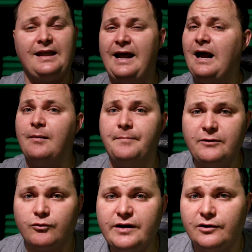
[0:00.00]
And I'm going to
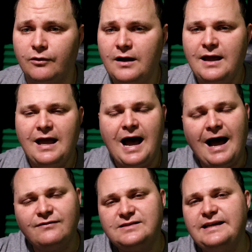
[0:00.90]
be real.
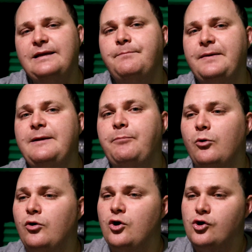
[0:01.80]
I've seen
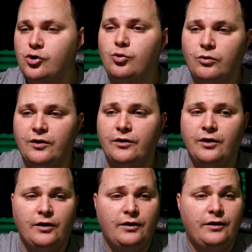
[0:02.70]
people who
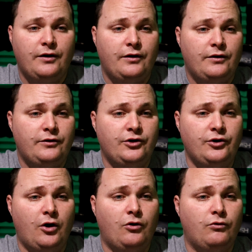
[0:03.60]
were, you
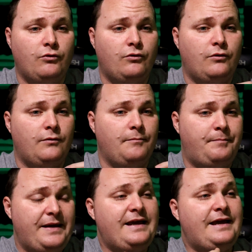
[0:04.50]
know,
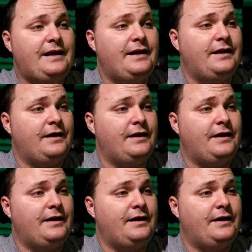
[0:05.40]
being,